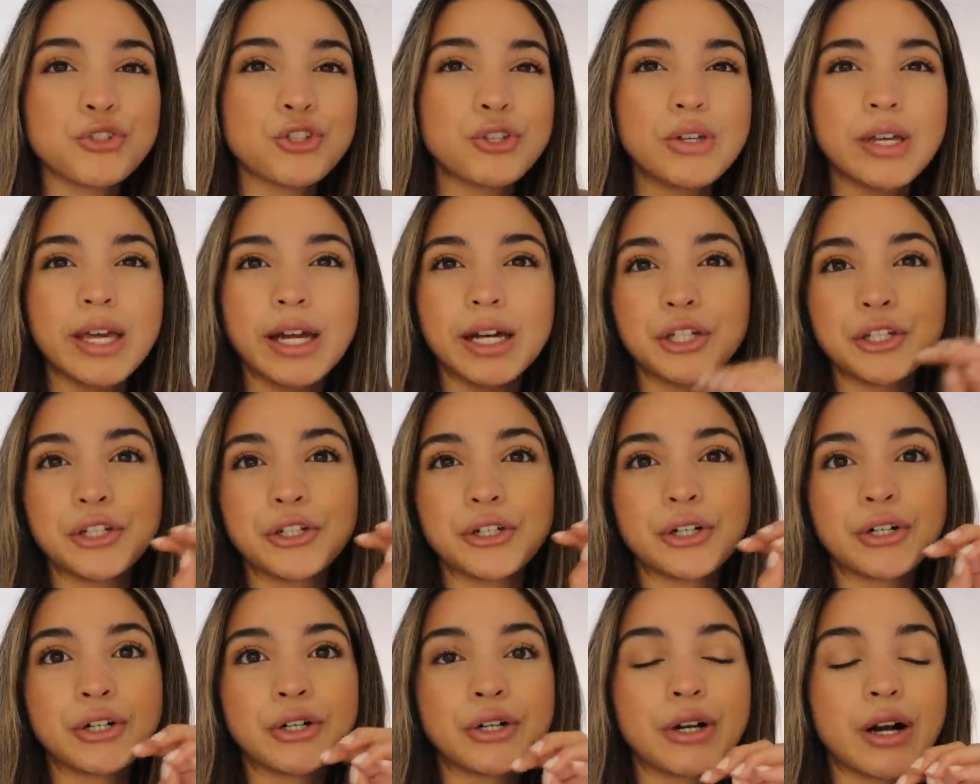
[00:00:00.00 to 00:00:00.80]
So you get
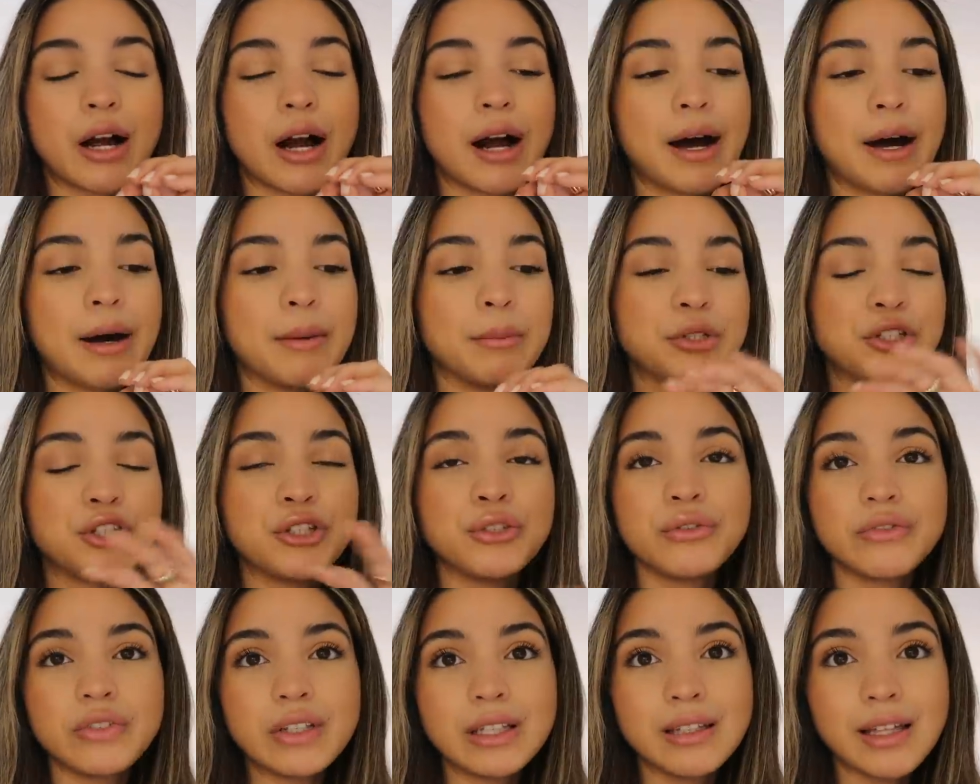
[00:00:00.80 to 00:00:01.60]
your
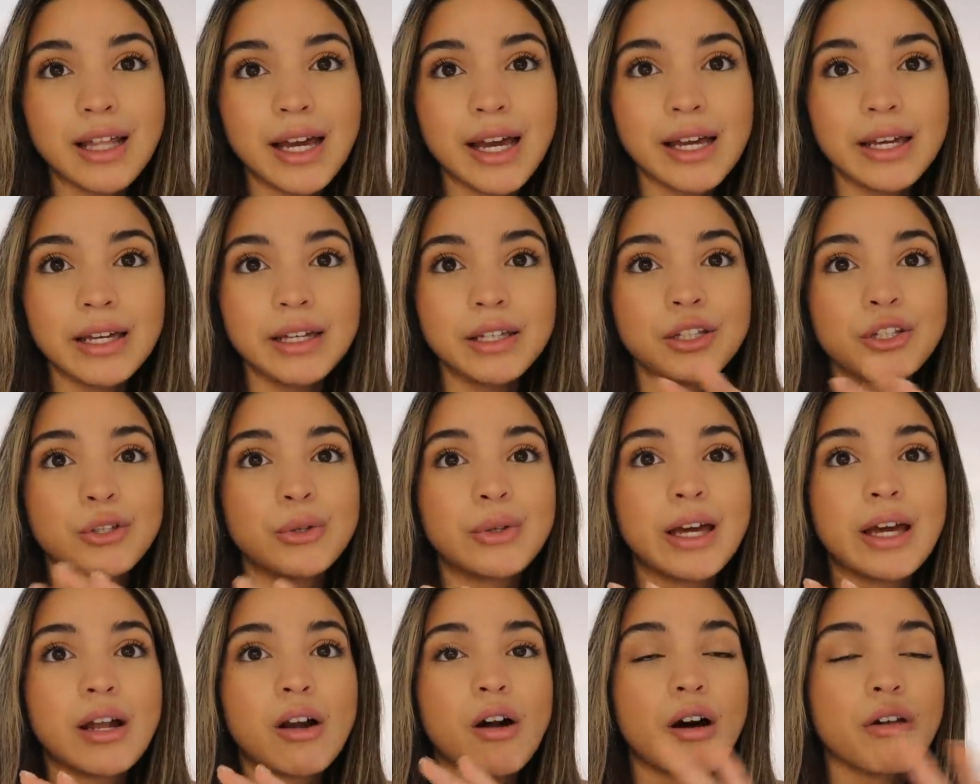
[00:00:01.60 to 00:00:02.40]
UV light, you
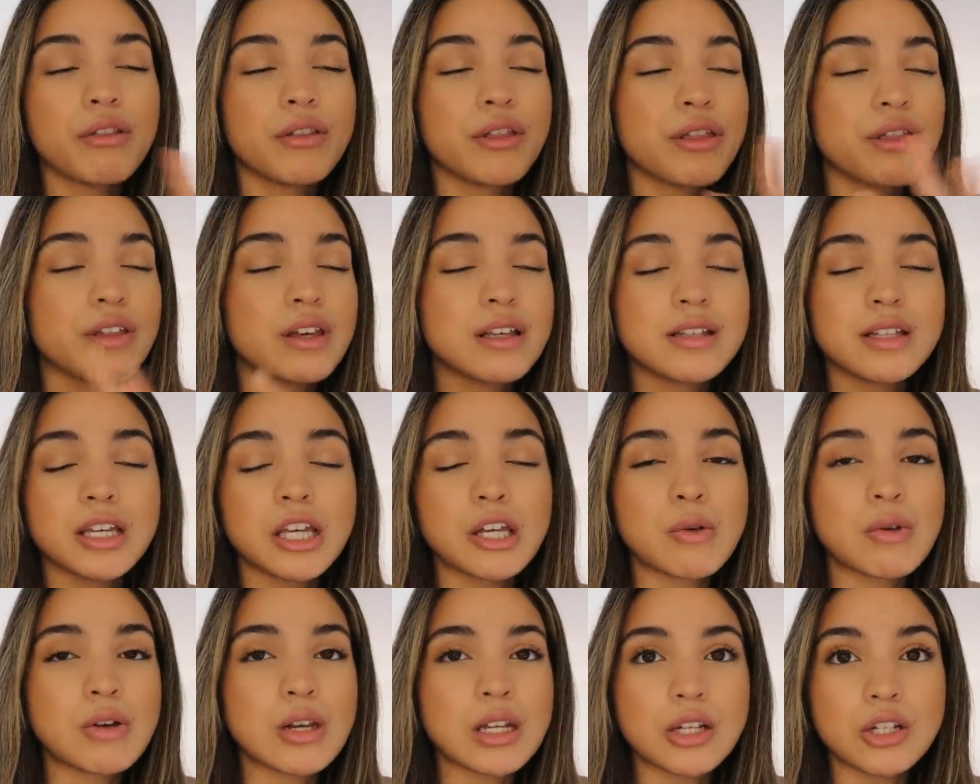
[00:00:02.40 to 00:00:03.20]
get all the things that
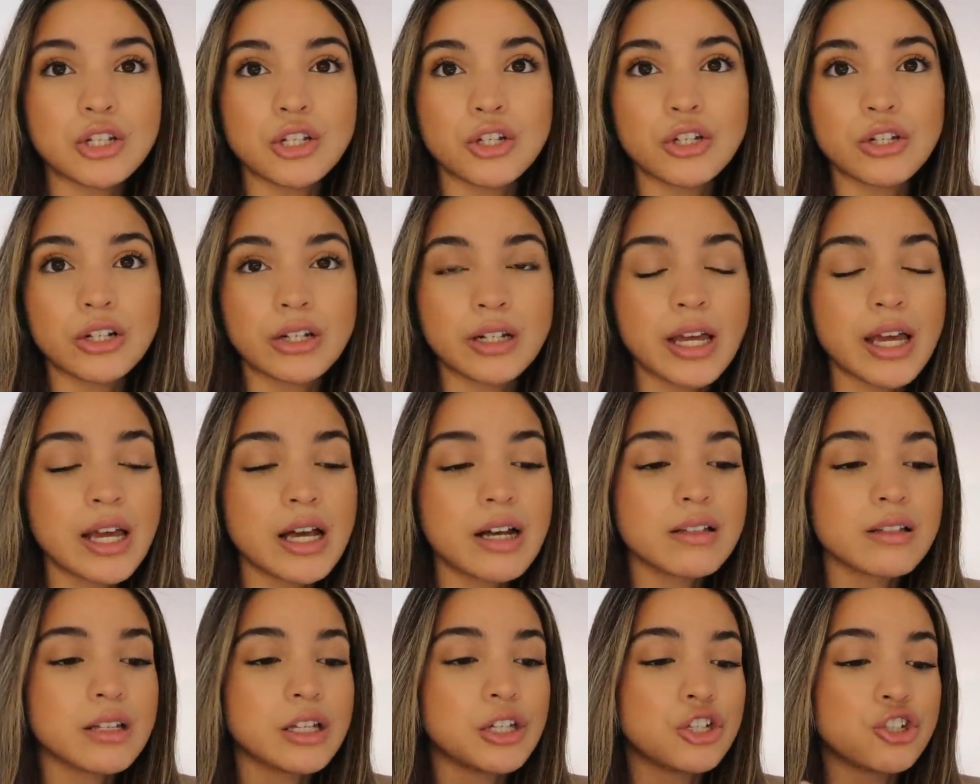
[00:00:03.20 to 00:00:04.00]
you need to do your
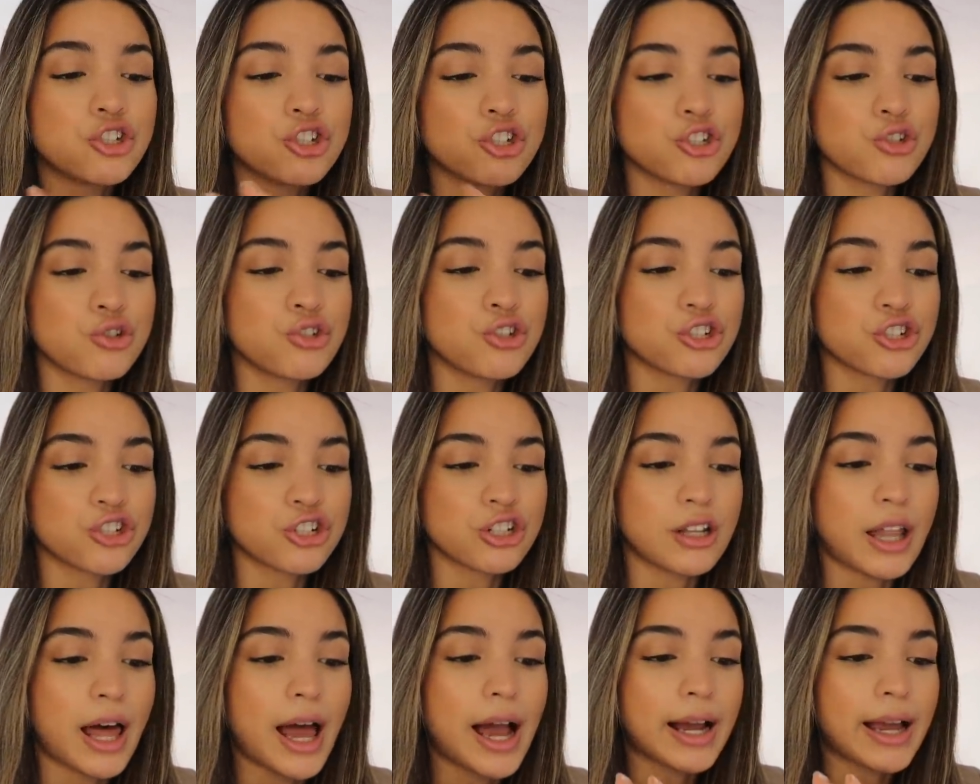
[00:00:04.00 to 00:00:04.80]
nails, and you just do your
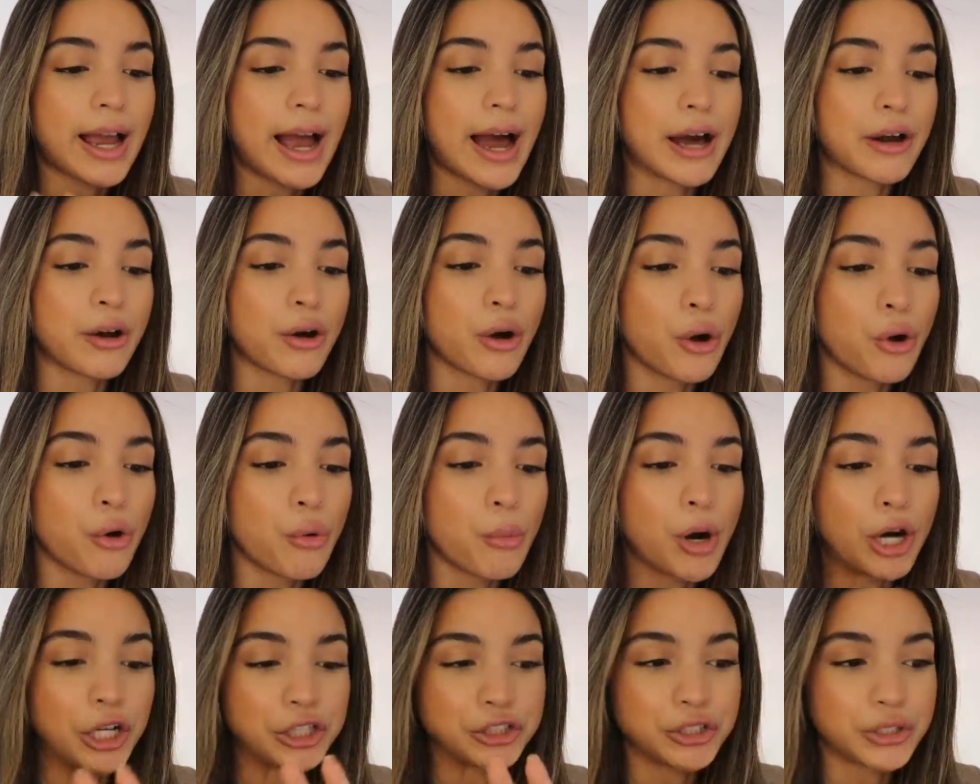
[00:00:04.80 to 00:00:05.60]
shellac at
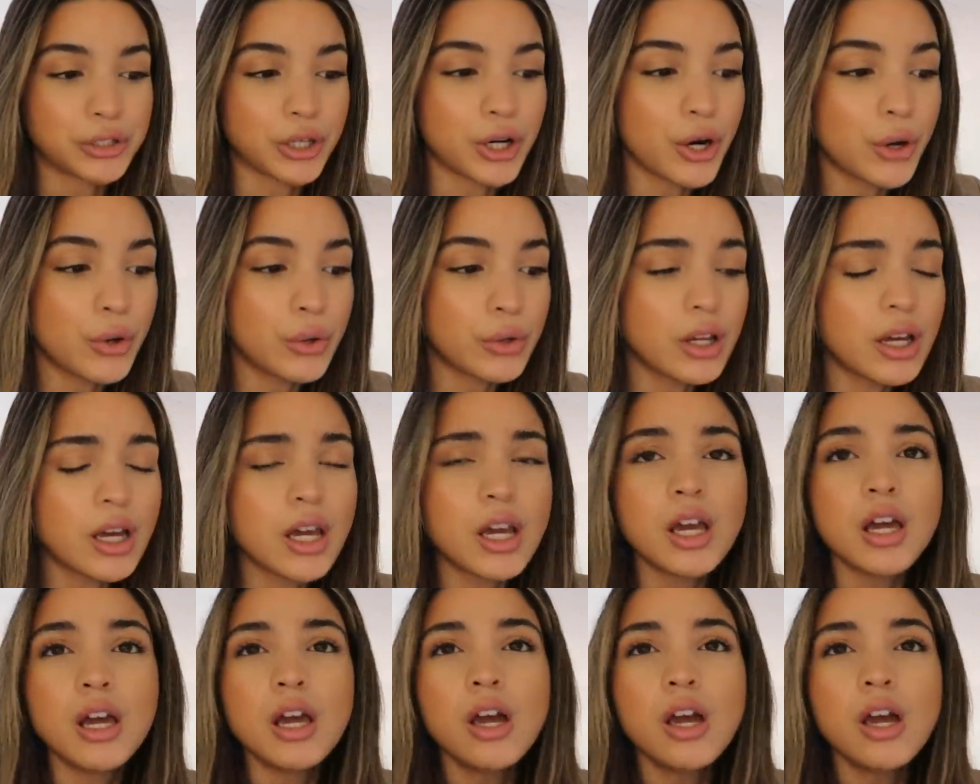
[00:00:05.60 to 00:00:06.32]
home on your own.